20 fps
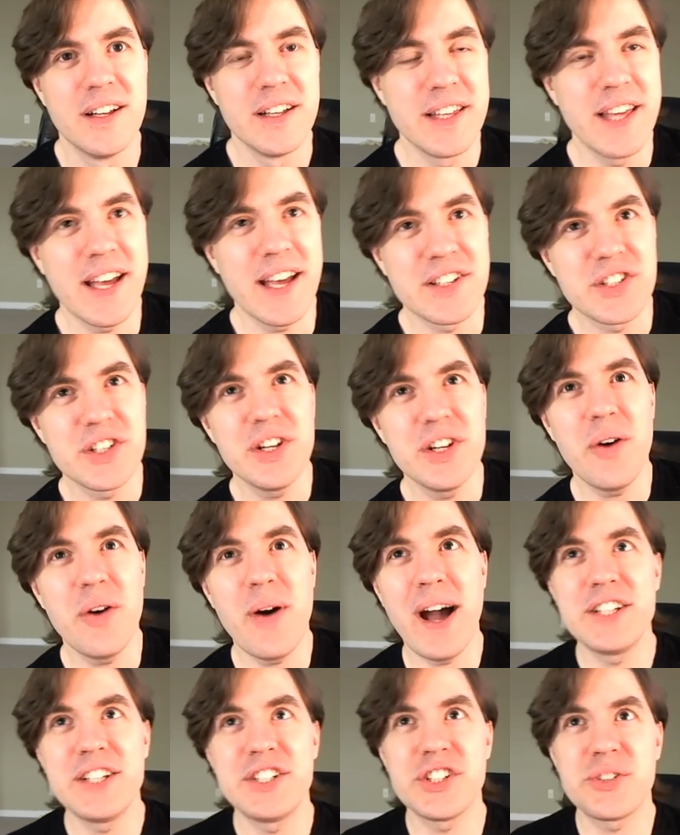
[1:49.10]
Yes, you know,
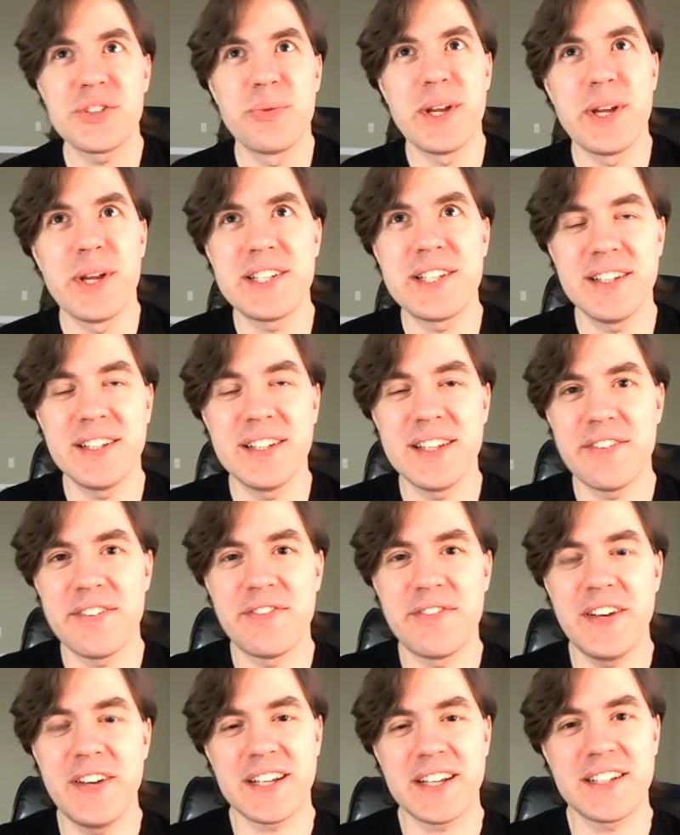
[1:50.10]
I just recently
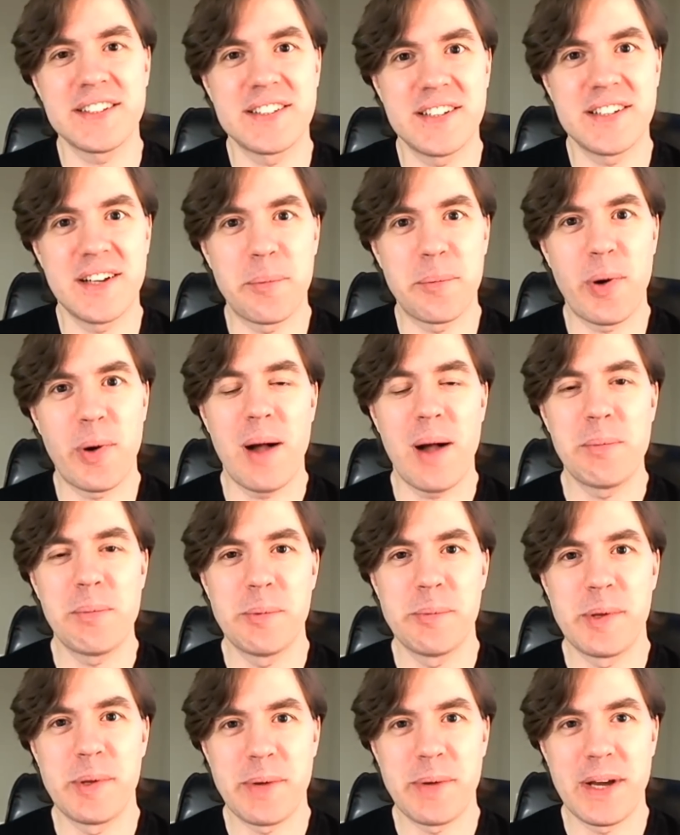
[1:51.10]
fixed a
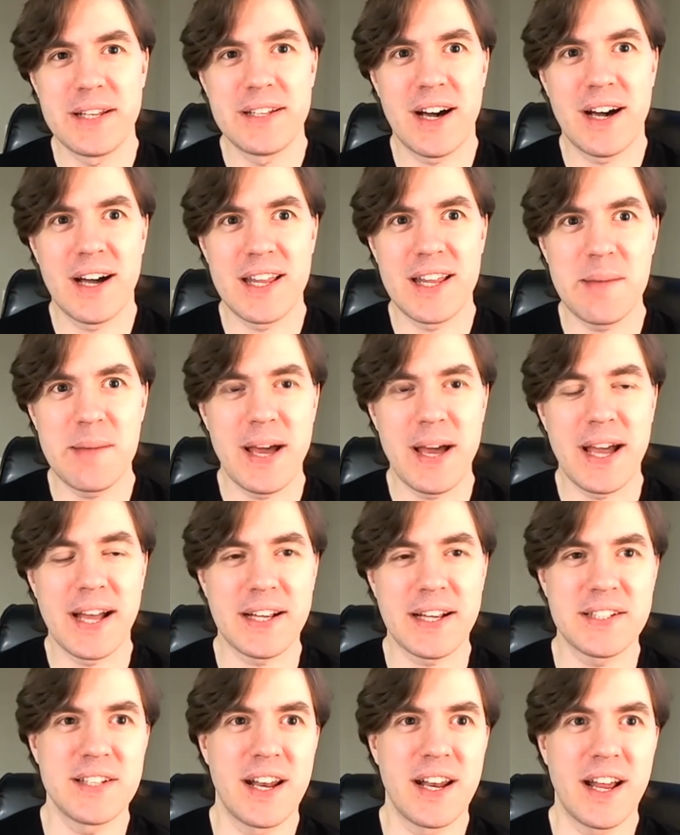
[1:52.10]
problem in my
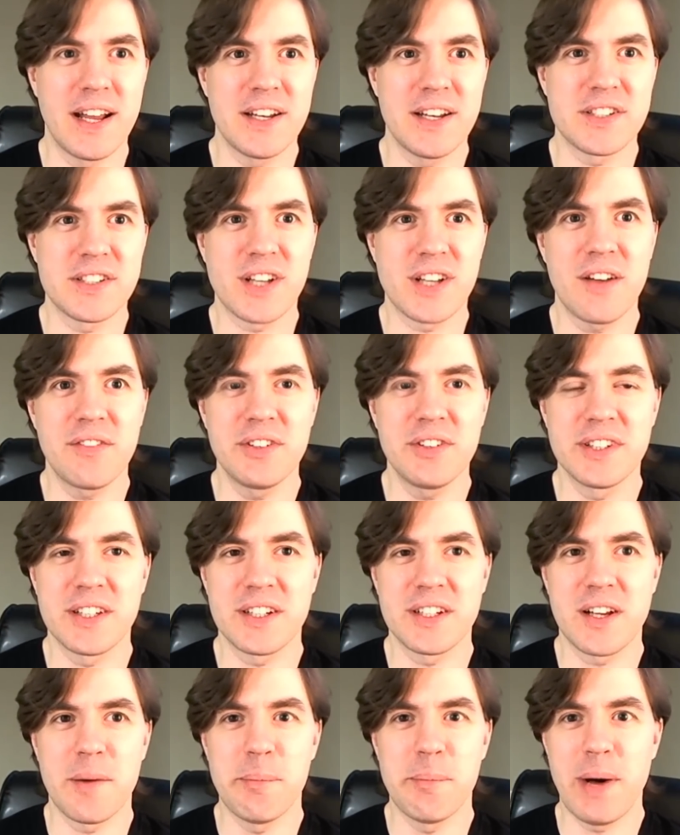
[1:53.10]
.emacs, and I discovered
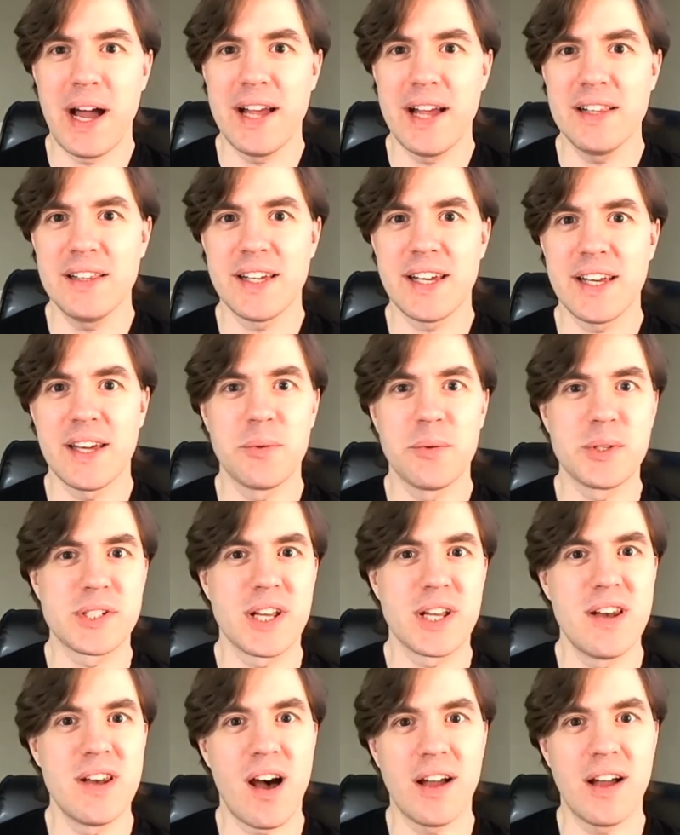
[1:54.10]
that compiling it was
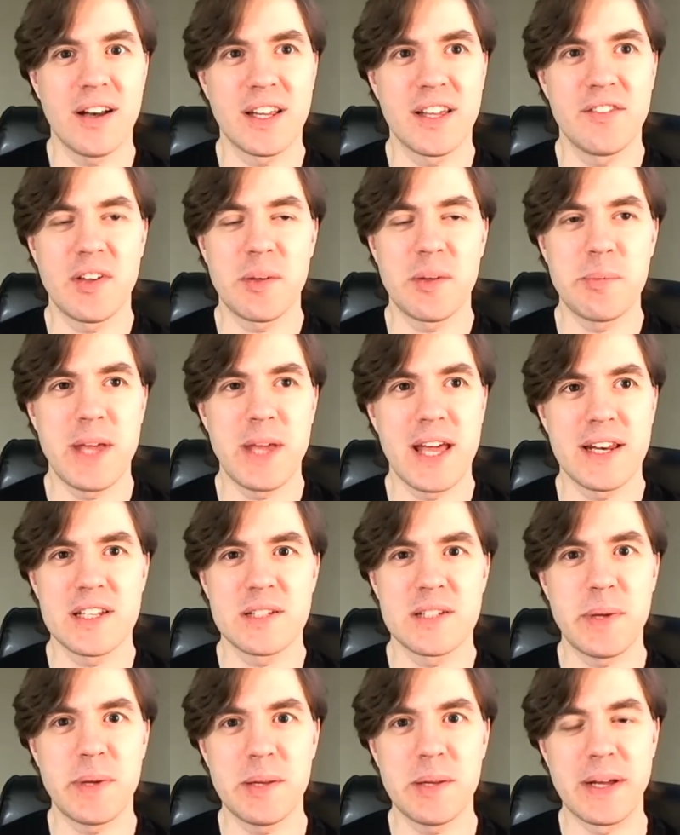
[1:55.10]
not giving me any
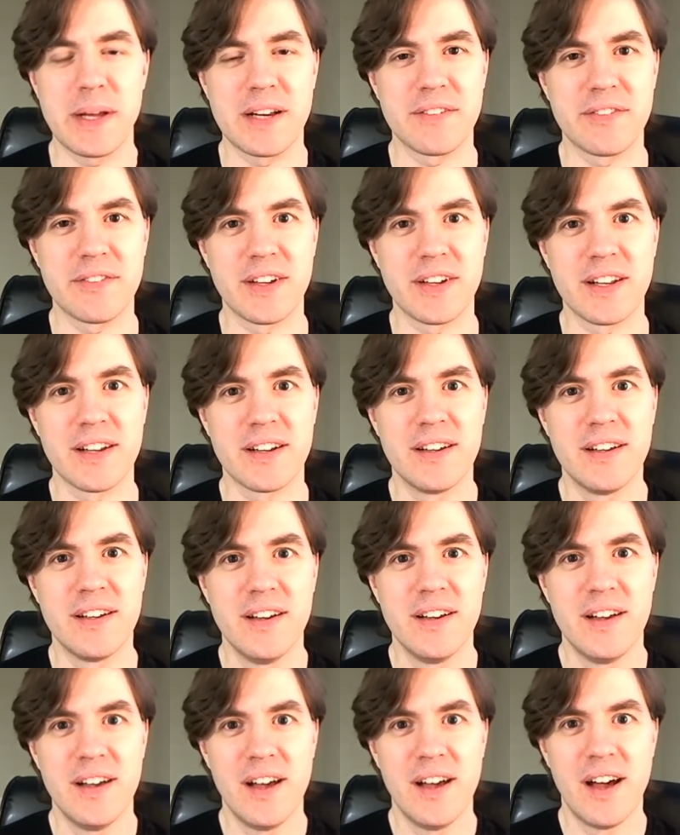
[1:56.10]
speed benefit.
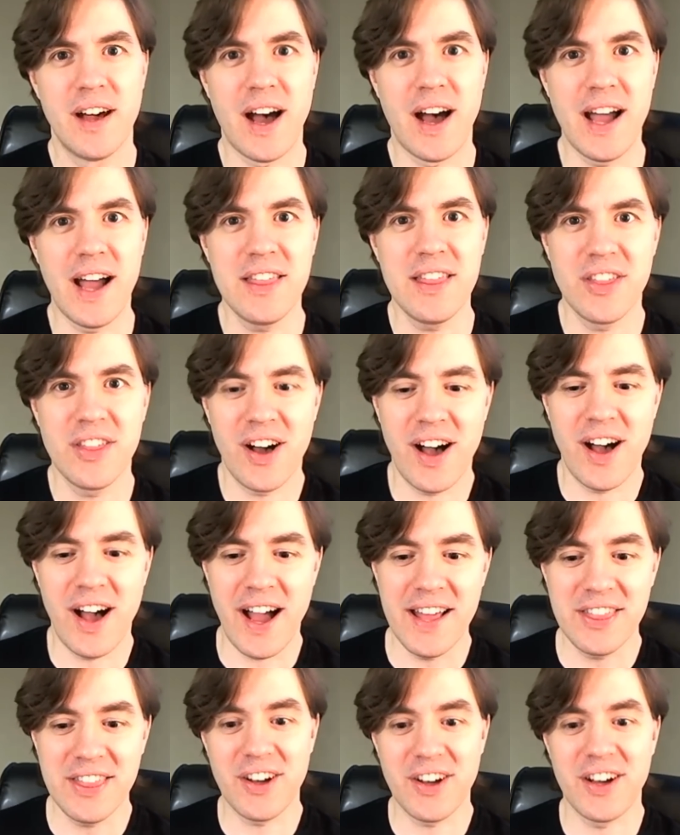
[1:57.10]
Oh. I,
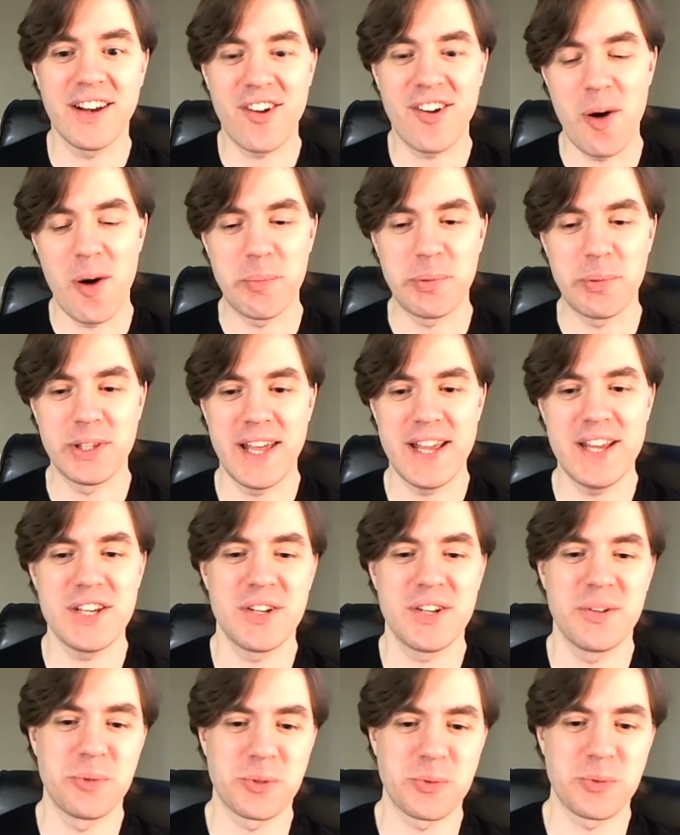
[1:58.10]
I thought
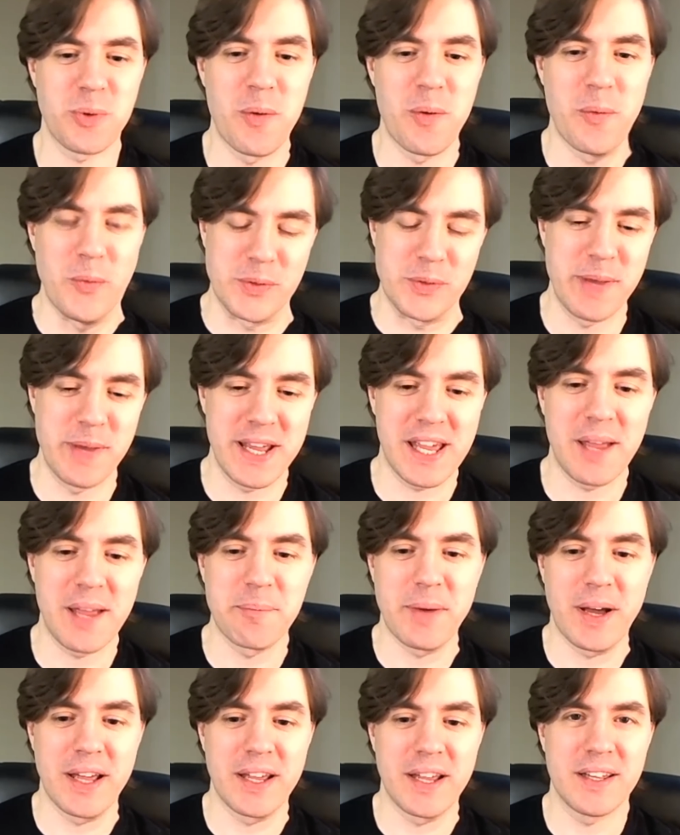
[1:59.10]
compilation was what was making
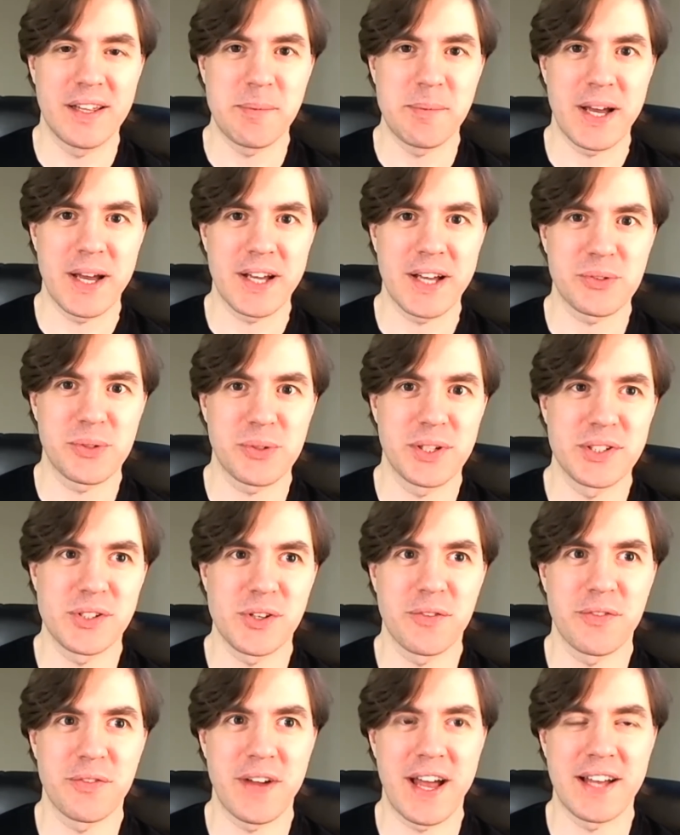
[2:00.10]
my Emacs run
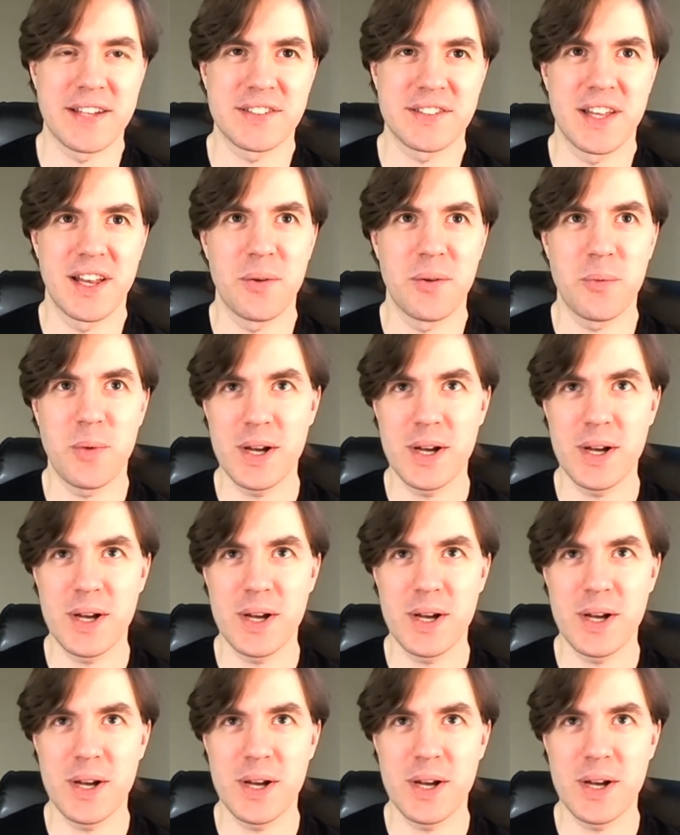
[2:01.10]
so fast, and it